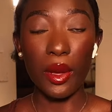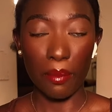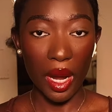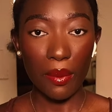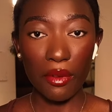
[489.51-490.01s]

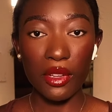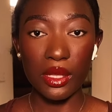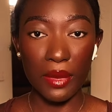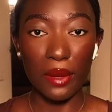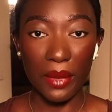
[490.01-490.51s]
My
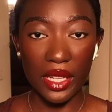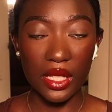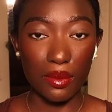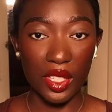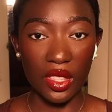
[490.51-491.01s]
parents made my
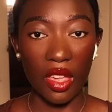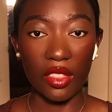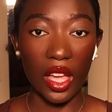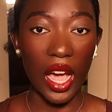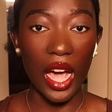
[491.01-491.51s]
siblings
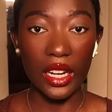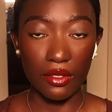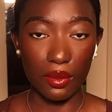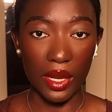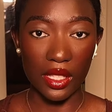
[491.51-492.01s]
think that I
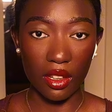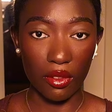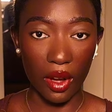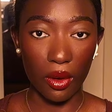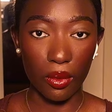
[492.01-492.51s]
left
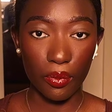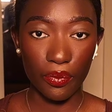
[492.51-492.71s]
myself out.